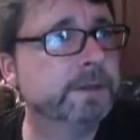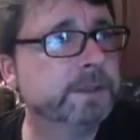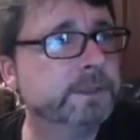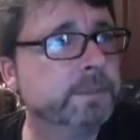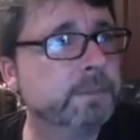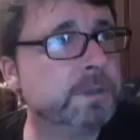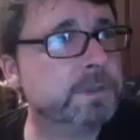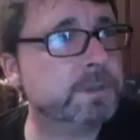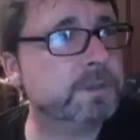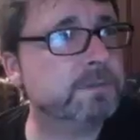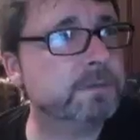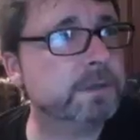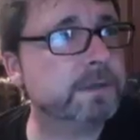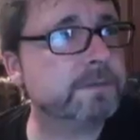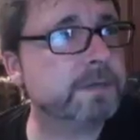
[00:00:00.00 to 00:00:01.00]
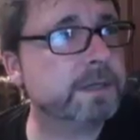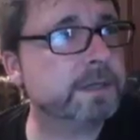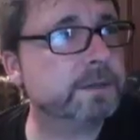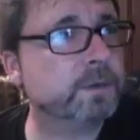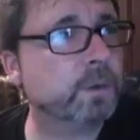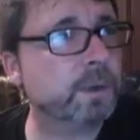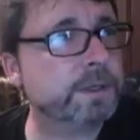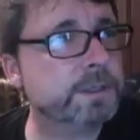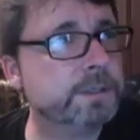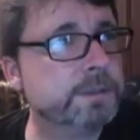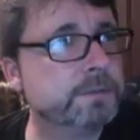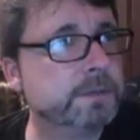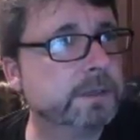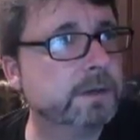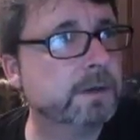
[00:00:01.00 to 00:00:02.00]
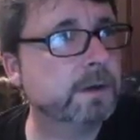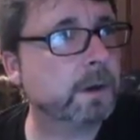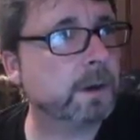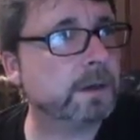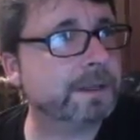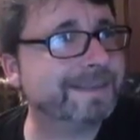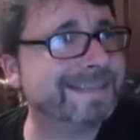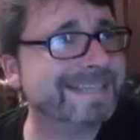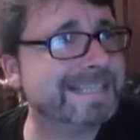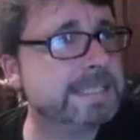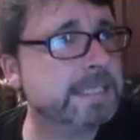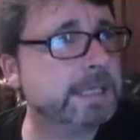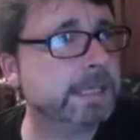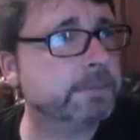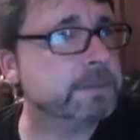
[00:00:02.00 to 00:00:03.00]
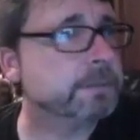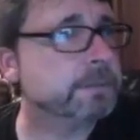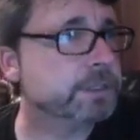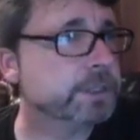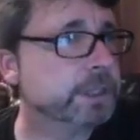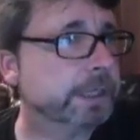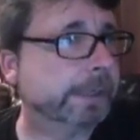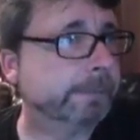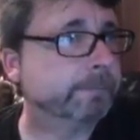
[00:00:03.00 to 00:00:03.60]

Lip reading: Especially if you ever had questions regarding the Enigma machine.